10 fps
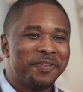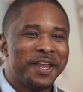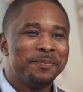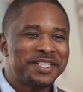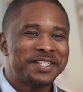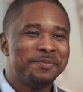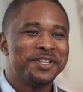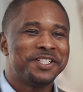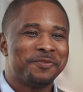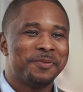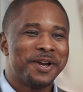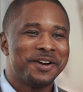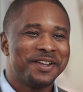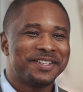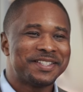famous image of
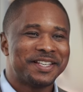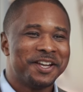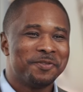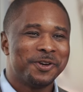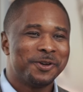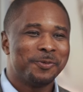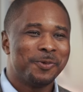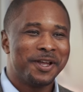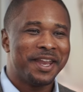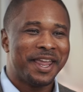American slavery on one